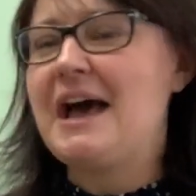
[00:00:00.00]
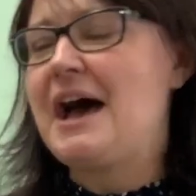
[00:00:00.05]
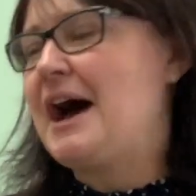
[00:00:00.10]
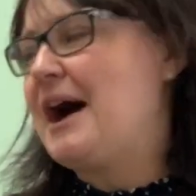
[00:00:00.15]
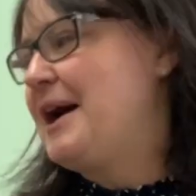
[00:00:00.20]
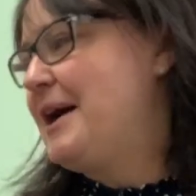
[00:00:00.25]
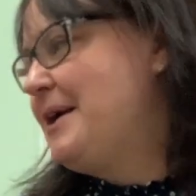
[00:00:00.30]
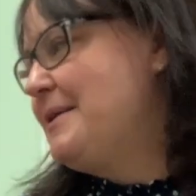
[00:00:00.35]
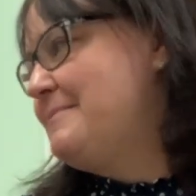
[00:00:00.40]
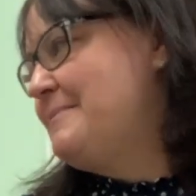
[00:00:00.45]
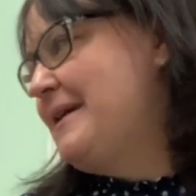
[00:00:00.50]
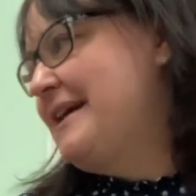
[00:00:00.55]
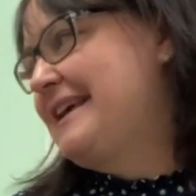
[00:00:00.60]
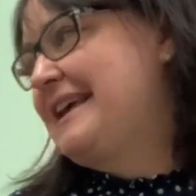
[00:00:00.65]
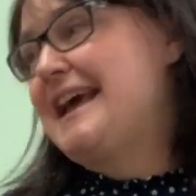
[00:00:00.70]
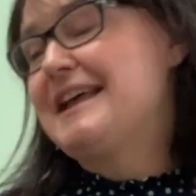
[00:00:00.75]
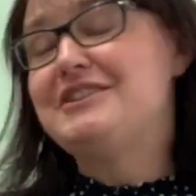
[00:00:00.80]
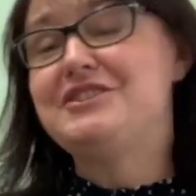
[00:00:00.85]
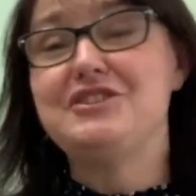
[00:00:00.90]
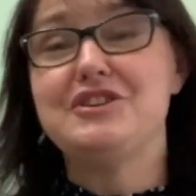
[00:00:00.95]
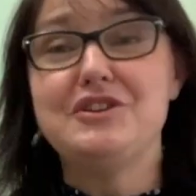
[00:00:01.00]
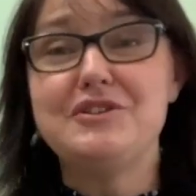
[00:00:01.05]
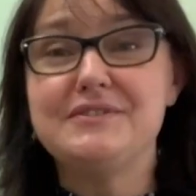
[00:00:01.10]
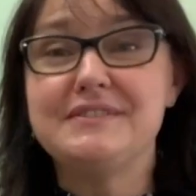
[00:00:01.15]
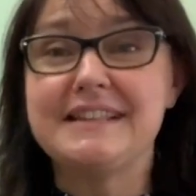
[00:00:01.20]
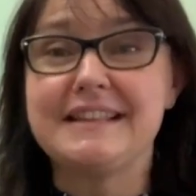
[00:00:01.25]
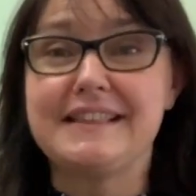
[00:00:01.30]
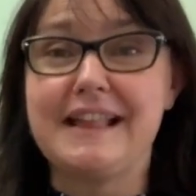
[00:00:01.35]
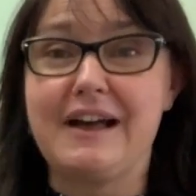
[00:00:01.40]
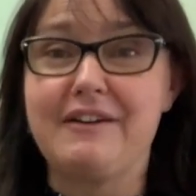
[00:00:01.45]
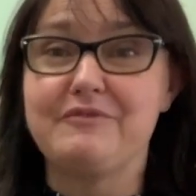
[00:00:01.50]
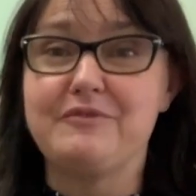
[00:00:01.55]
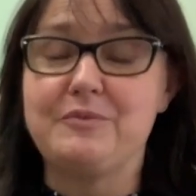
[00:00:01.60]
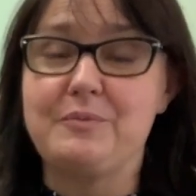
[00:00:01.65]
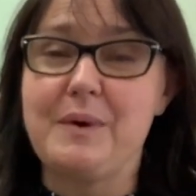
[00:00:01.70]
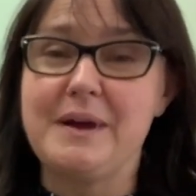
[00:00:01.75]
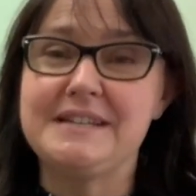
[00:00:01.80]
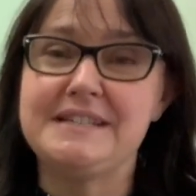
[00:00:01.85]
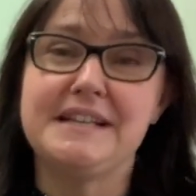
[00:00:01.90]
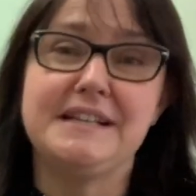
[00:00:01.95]
Um, again, using that for
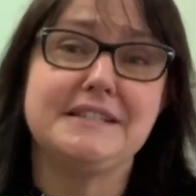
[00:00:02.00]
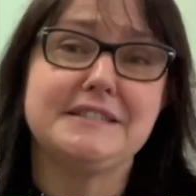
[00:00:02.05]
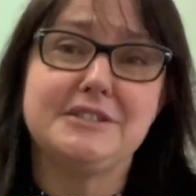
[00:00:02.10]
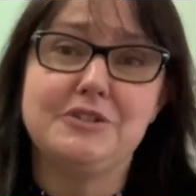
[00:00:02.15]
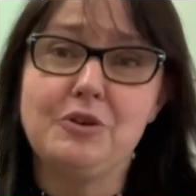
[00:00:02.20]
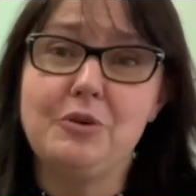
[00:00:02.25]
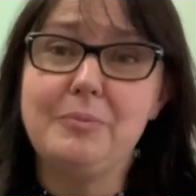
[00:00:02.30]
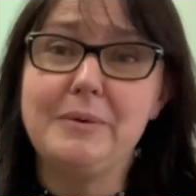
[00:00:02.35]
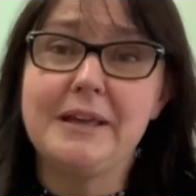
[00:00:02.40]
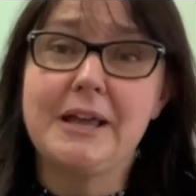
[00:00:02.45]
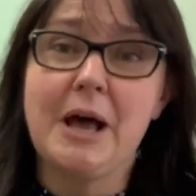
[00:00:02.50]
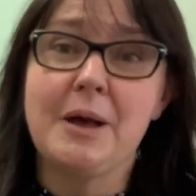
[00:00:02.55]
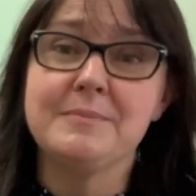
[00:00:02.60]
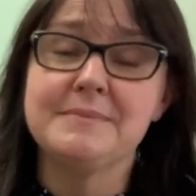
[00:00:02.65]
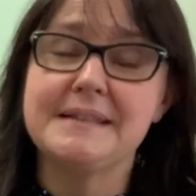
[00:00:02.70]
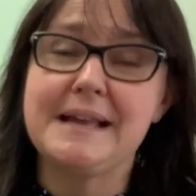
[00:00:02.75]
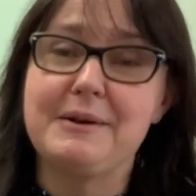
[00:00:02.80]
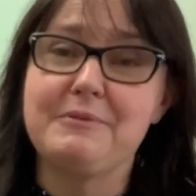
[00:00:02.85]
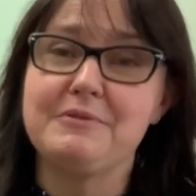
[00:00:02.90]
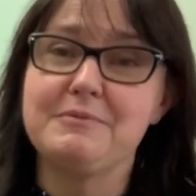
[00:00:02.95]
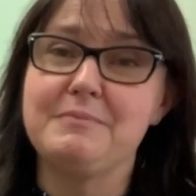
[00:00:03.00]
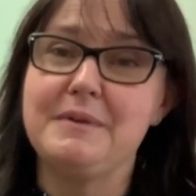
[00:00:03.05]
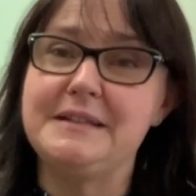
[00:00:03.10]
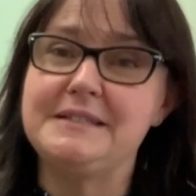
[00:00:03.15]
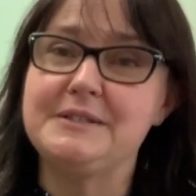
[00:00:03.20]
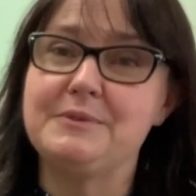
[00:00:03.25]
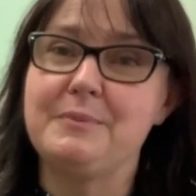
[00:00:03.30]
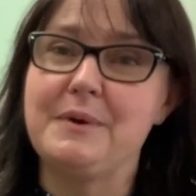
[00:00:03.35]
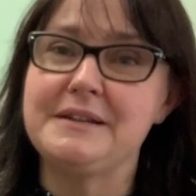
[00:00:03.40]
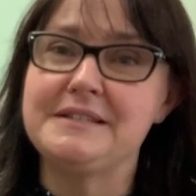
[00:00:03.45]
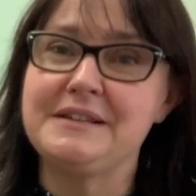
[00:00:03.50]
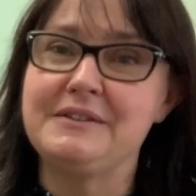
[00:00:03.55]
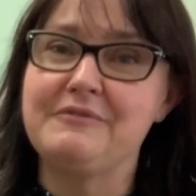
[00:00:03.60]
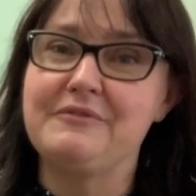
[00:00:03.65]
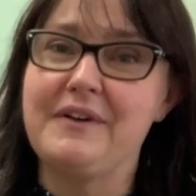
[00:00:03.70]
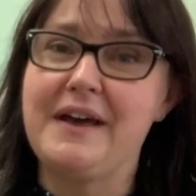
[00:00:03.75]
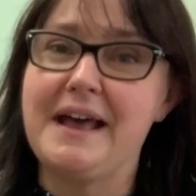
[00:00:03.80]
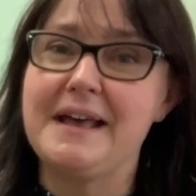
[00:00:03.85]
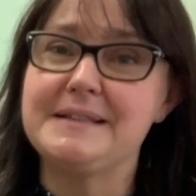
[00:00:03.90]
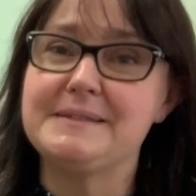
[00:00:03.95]
weddings. Normally comes out with me to wedding
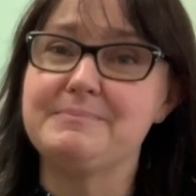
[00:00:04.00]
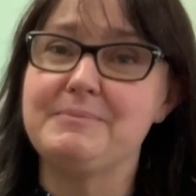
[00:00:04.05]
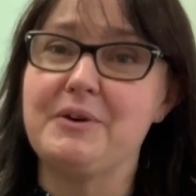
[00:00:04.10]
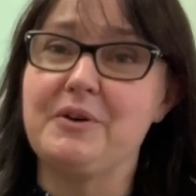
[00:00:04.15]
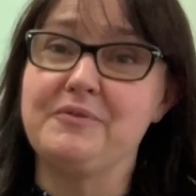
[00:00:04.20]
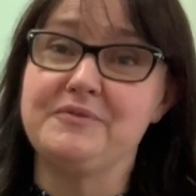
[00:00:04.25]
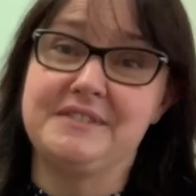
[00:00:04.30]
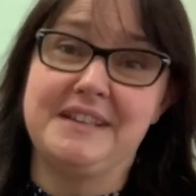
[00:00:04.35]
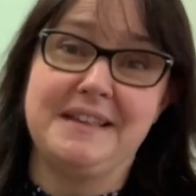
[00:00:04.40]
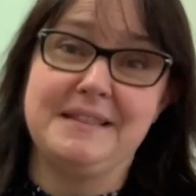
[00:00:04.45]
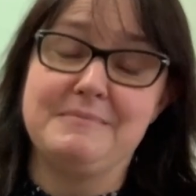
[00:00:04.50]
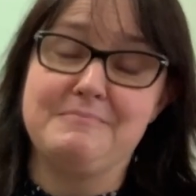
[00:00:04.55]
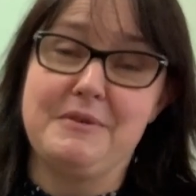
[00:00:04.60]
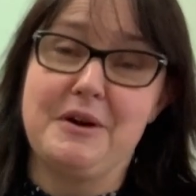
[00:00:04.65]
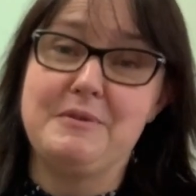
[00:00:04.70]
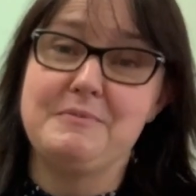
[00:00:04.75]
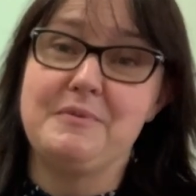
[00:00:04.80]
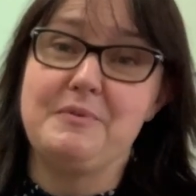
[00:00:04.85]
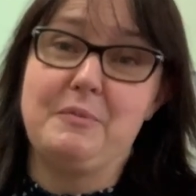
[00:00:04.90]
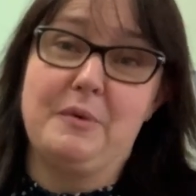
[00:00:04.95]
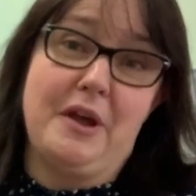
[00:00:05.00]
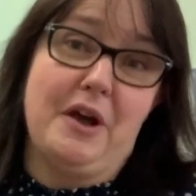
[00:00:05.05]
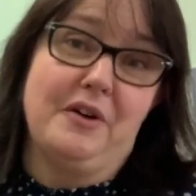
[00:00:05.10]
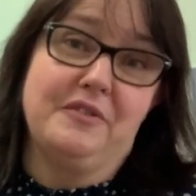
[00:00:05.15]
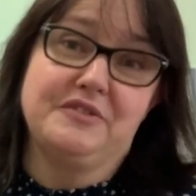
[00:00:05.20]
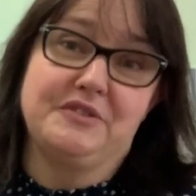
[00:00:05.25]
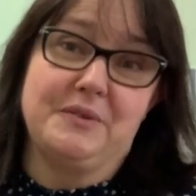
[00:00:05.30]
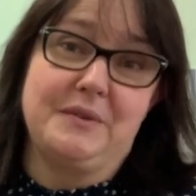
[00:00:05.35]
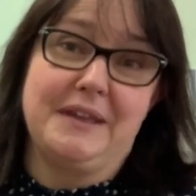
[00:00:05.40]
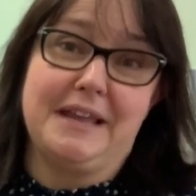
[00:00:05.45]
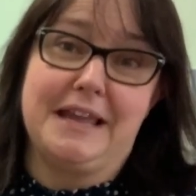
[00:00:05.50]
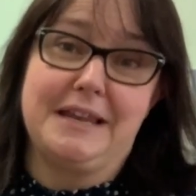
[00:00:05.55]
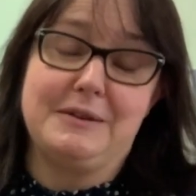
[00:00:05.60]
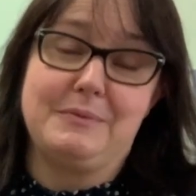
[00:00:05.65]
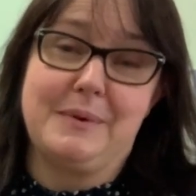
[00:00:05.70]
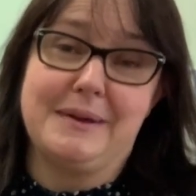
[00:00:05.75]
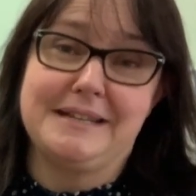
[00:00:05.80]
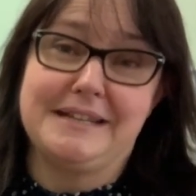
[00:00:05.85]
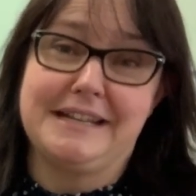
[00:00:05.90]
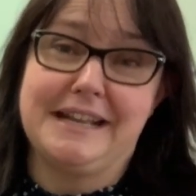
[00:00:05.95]
fairs, but obviously at the moment we aren't doing any
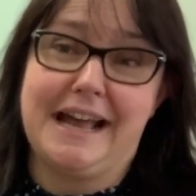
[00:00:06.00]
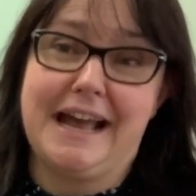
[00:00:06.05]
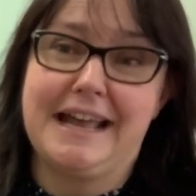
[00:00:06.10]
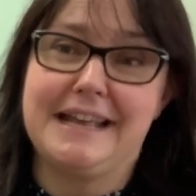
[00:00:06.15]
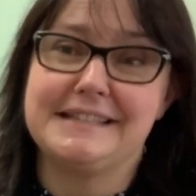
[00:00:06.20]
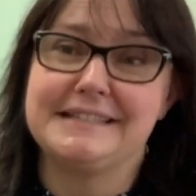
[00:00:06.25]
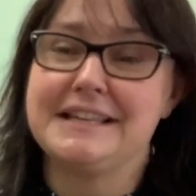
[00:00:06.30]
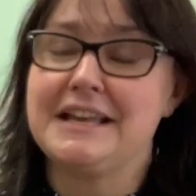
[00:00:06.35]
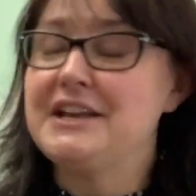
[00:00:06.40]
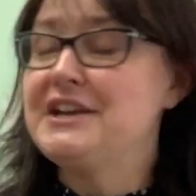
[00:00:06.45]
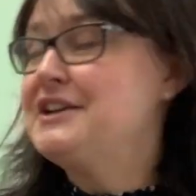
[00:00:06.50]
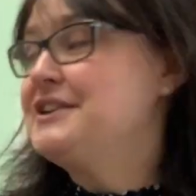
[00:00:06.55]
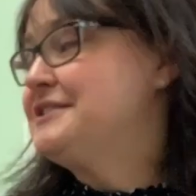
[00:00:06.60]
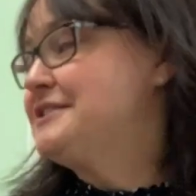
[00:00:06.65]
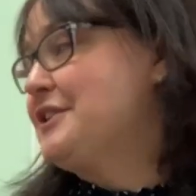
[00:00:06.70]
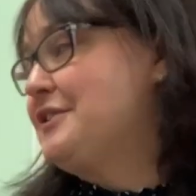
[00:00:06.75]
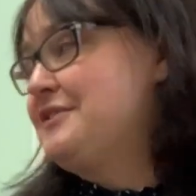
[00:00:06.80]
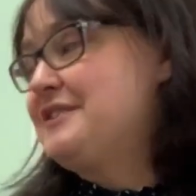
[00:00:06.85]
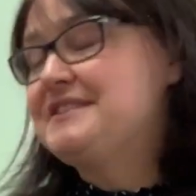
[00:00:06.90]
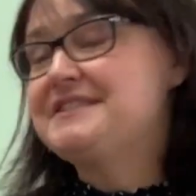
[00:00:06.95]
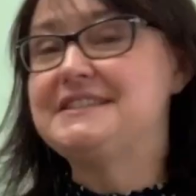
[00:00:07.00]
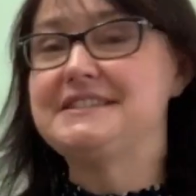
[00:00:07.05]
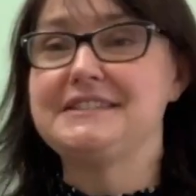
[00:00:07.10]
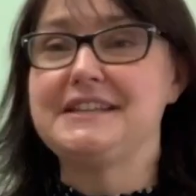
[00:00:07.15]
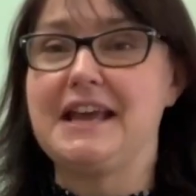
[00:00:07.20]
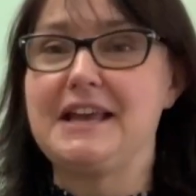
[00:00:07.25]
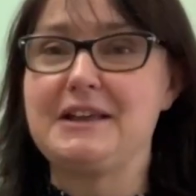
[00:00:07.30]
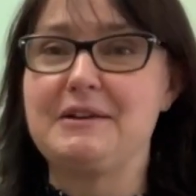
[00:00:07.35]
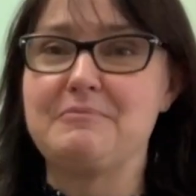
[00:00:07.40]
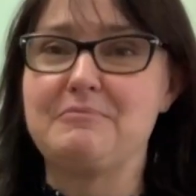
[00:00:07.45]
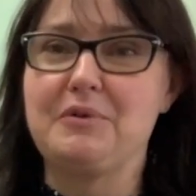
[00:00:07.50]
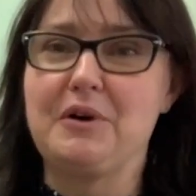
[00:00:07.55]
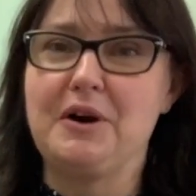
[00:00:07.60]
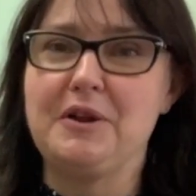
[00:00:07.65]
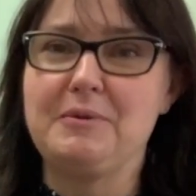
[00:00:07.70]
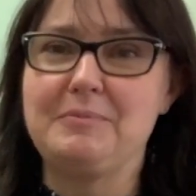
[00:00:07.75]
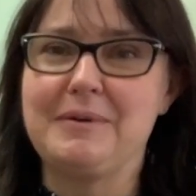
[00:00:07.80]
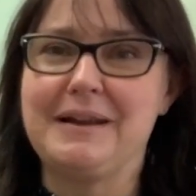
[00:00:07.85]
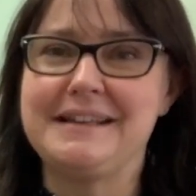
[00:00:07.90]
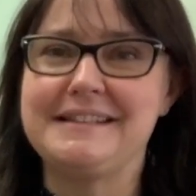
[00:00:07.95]
wedding cakes. So this is taken
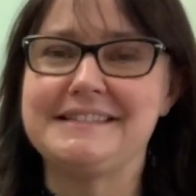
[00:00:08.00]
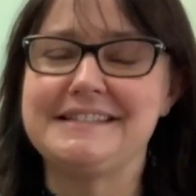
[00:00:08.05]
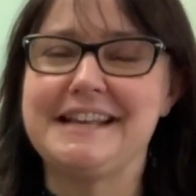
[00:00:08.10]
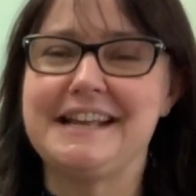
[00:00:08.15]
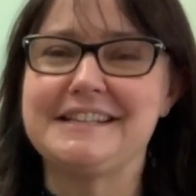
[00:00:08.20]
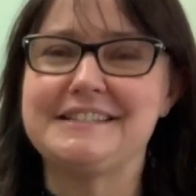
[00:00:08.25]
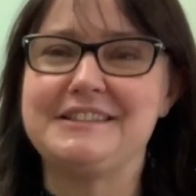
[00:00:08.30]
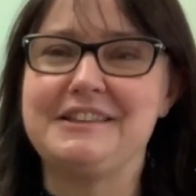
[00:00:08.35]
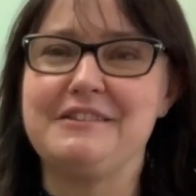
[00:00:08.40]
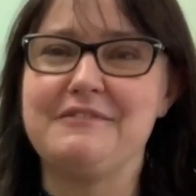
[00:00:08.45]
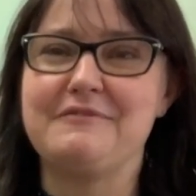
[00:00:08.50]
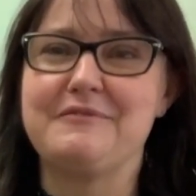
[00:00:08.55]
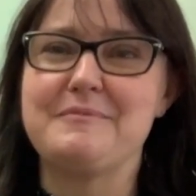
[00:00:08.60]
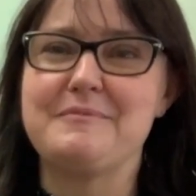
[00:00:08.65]
pride of place next to the